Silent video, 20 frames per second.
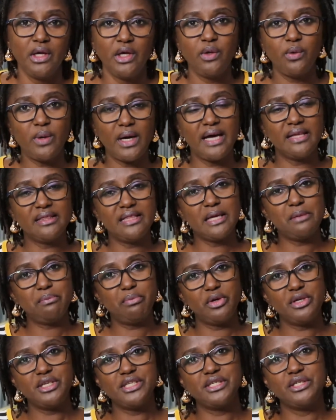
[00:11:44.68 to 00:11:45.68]
You are at that
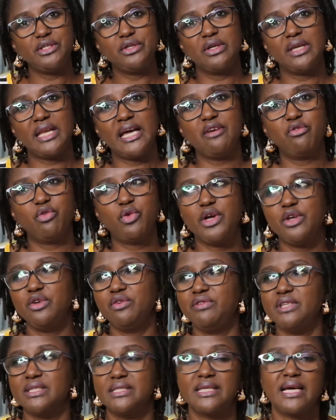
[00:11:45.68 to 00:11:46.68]
point in your life where
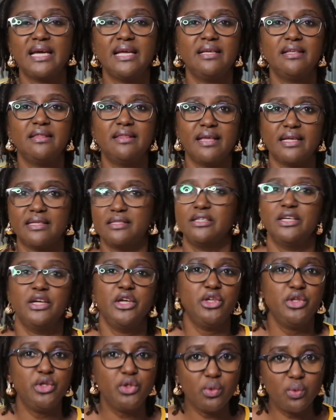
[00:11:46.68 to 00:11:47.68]
you've decided that
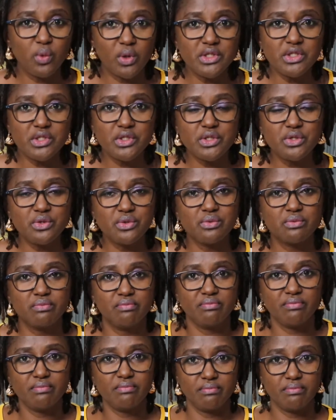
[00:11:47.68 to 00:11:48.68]
you want to
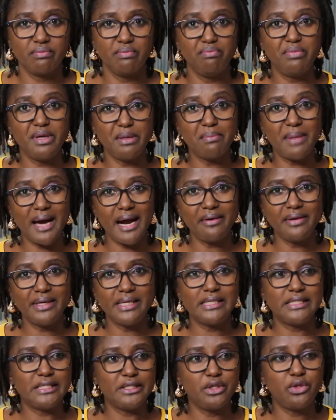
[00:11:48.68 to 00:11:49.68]
be
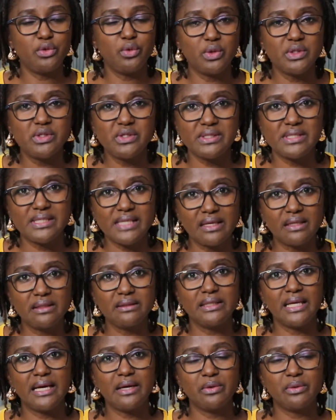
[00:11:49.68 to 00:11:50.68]
married, you want to
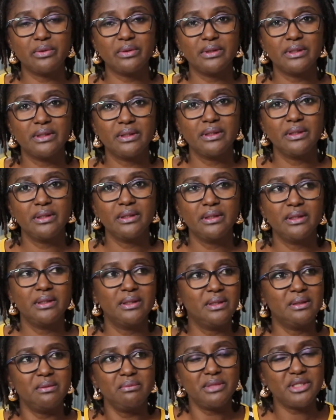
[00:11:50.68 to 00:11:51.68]
settle down,
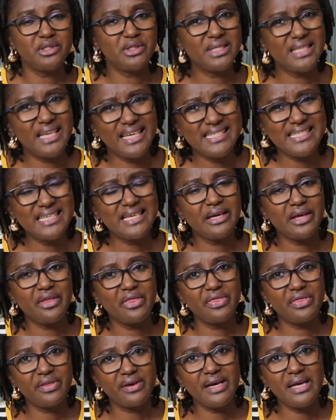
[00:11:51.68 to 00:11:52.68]
but you're dating
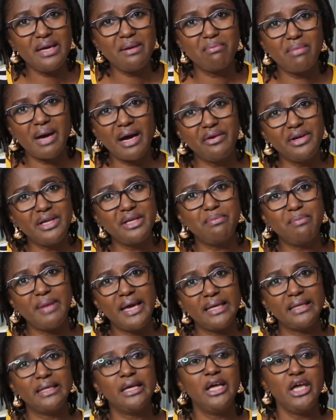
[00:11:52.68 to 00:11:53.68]
3 married
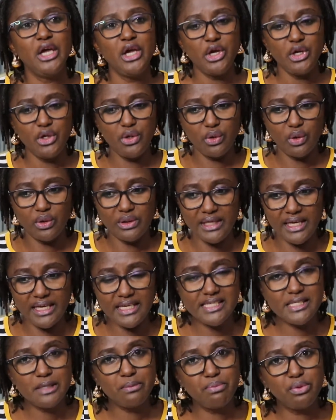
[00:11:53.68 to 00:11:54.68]
men. Your
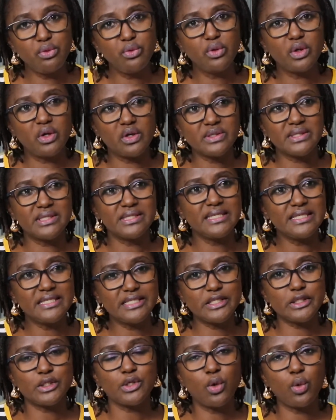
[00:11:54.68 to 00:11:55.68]
dating pool
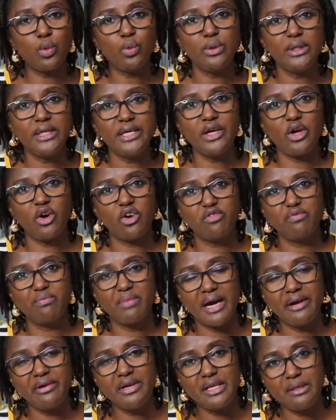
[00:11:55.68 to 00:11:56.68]
consists only of
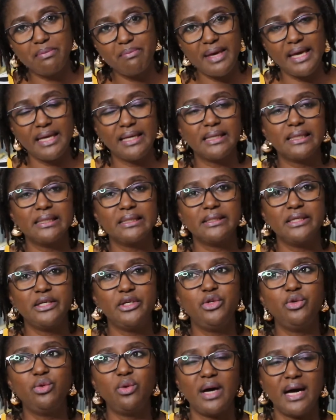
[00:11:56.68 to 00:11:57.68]
married men.
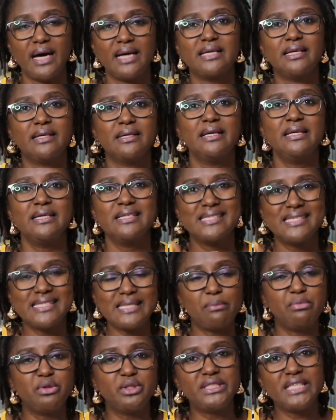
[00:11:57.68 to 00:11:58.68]
You are
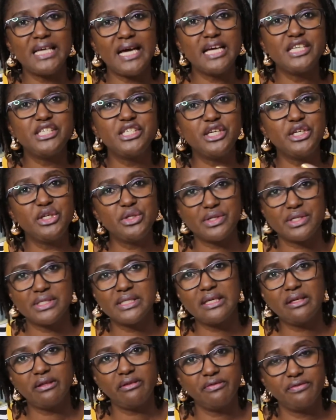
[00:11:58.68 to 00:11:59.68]
sabotaging
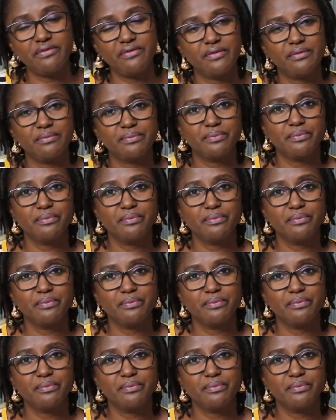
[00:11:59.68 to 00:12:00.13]
yourself.